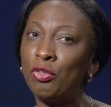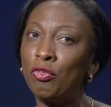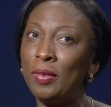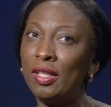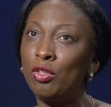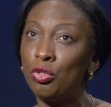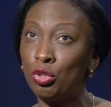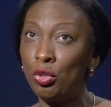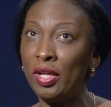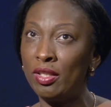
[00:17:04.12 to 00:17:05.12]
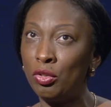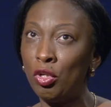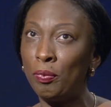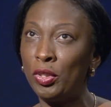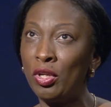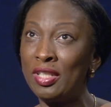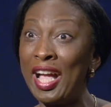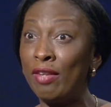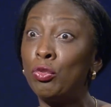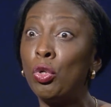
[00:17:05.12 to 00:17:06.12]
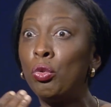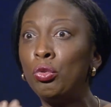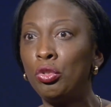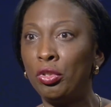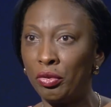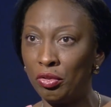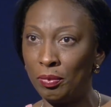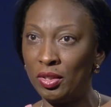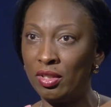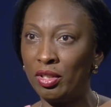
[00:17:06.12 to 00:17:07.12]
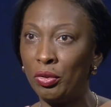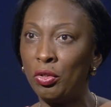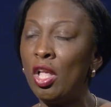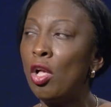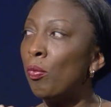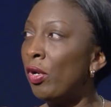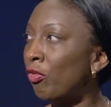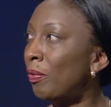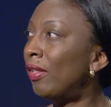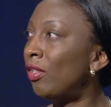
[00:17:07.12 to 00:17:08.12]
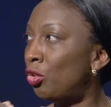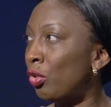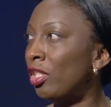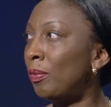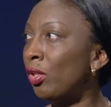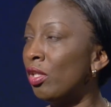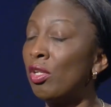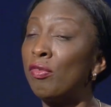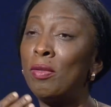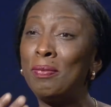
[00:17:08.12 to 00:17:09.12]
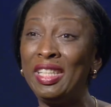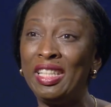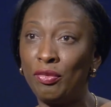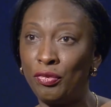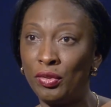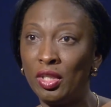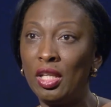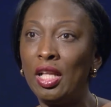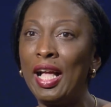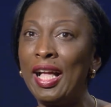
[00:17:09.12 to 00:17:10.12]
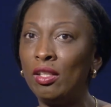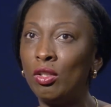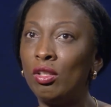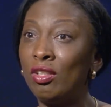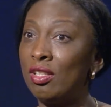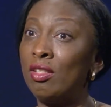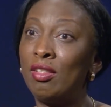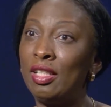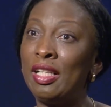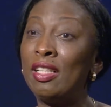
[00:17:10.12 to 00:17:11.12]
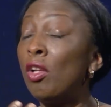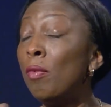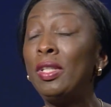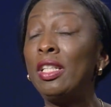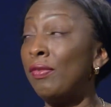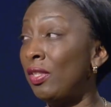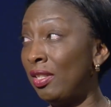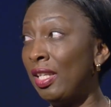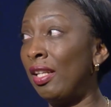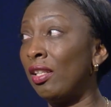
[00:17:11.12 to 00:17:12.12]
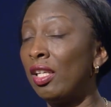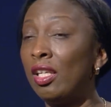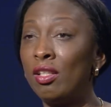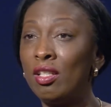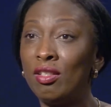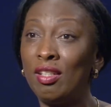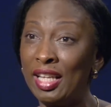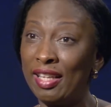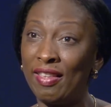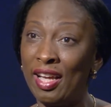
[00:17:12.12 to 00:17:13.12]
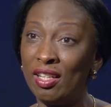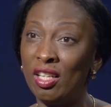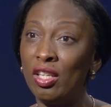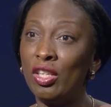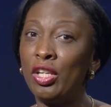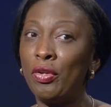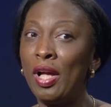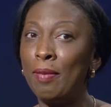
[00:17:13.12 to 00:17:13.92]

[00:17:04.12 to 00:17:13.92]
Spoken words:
you've made this choice not because I've told you you're going to be single, but you've made this choice because of unbelief. And God does not, unbelief is sin. He does not like that. I